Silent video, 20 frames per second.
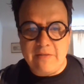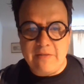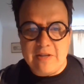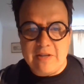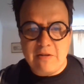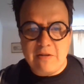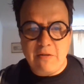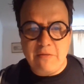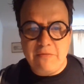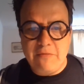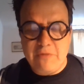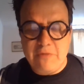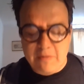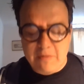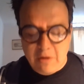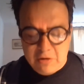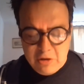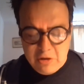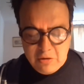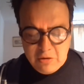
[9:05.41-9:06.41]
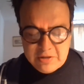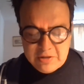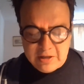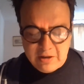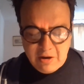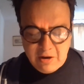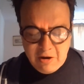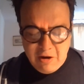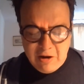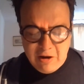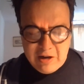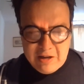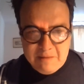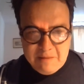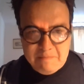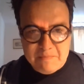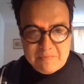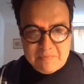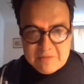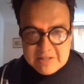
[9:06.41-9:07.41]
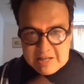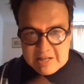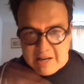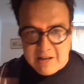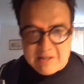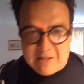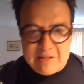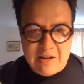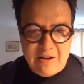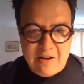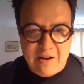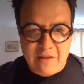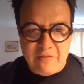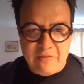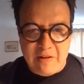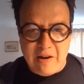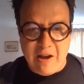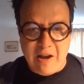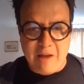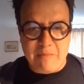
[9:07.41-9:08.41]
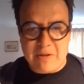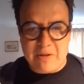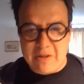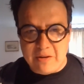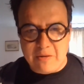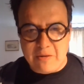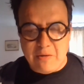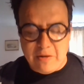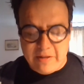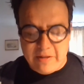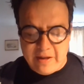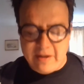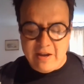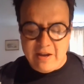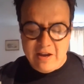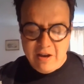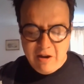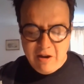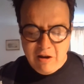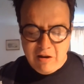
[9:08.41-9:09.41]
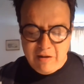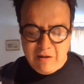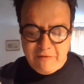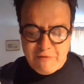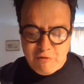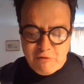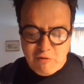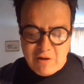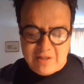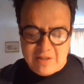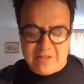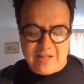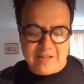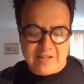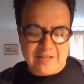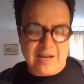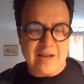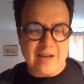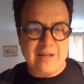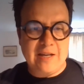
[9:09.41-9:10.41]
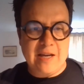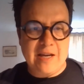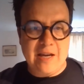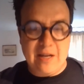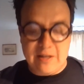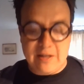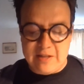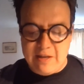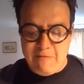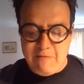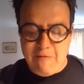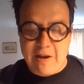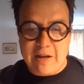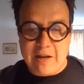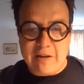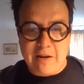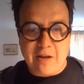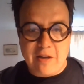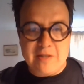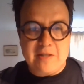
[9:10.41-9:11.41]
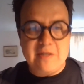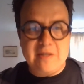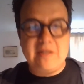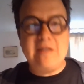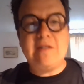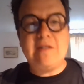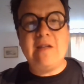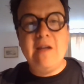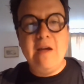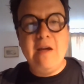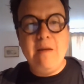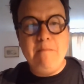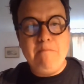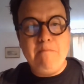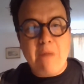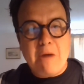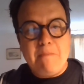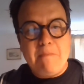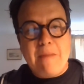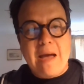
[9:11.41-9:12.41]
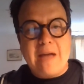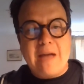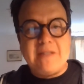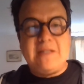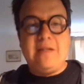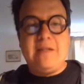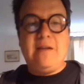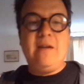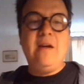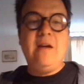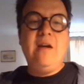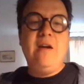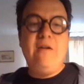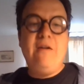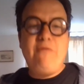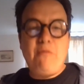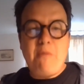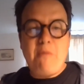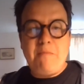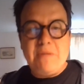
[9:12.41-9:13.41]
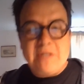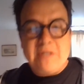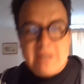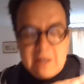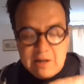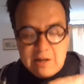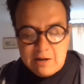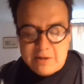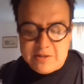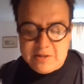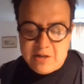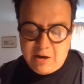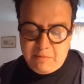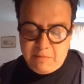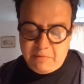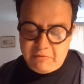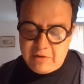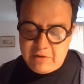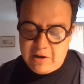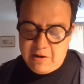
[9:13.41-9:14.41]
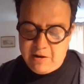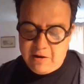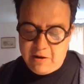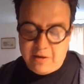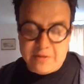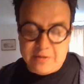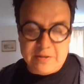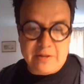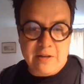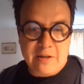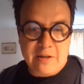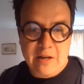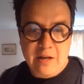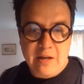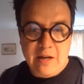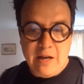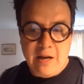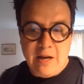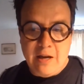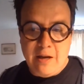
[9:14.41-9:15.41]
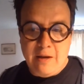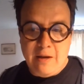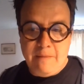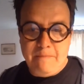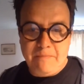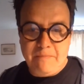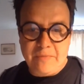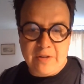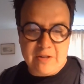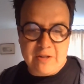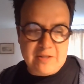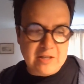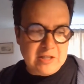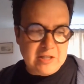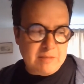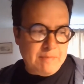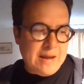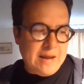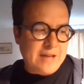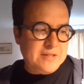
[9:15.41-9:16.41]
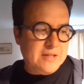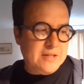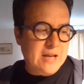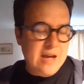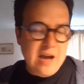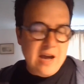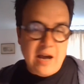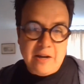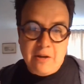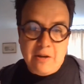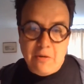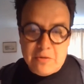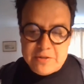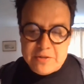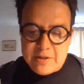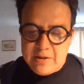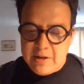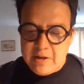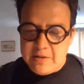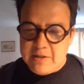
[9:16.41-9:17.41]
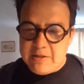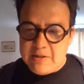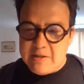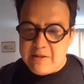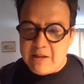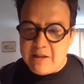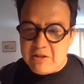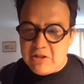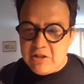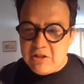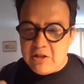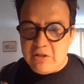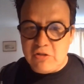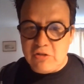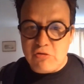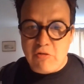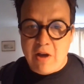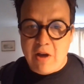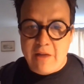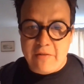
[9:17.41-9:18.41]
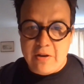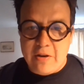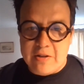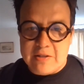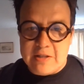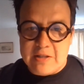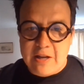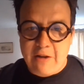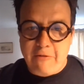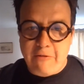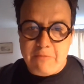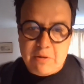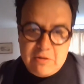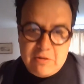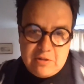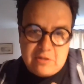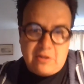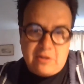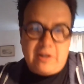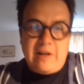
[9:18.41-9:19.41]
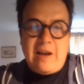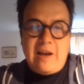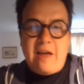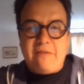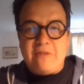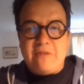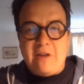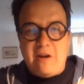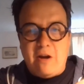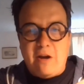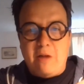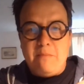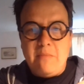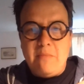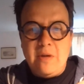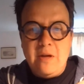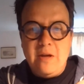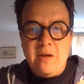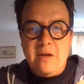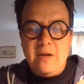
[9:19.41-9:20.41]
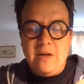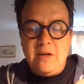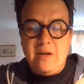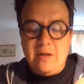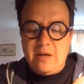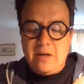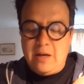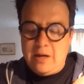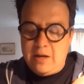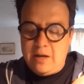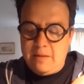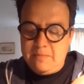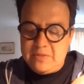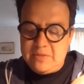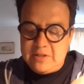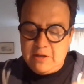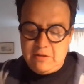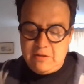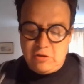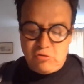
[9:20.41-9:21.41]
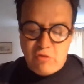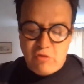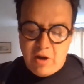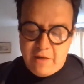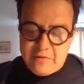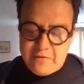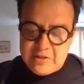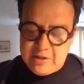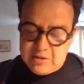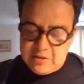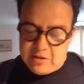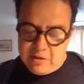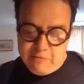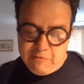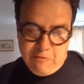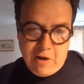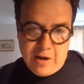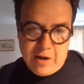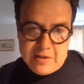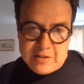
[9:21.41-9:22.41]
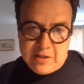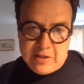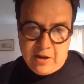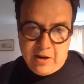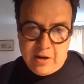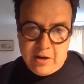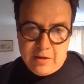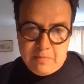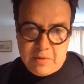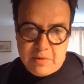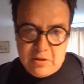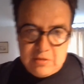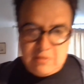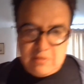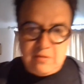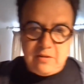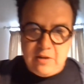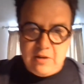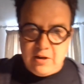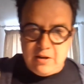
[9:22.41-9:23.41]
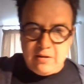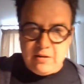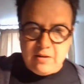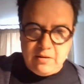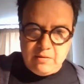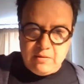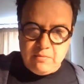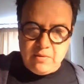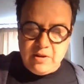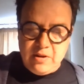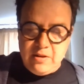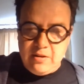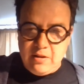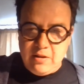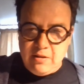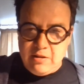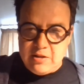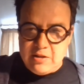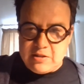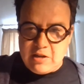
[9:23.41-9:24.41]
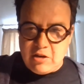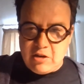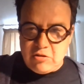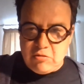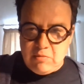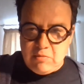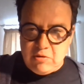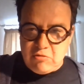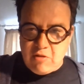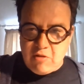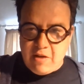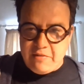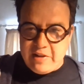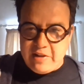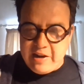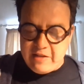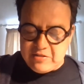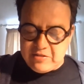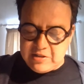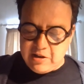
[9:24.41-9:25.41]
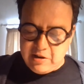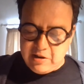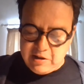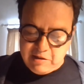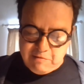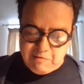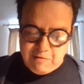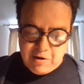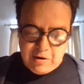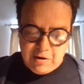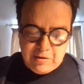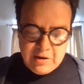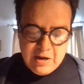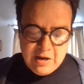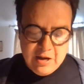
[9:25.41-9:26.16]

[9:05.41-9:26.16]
He's sort of using early CSI, if you like, but don't call it that, early forensic techniques. He recognises this mud pattern from a particular type of cart because it's splattered. And he also notices that she didn't drive it herself because it's on her left arm. So the driver sits on the right side because, you know, in this country we drive on the left side of the road.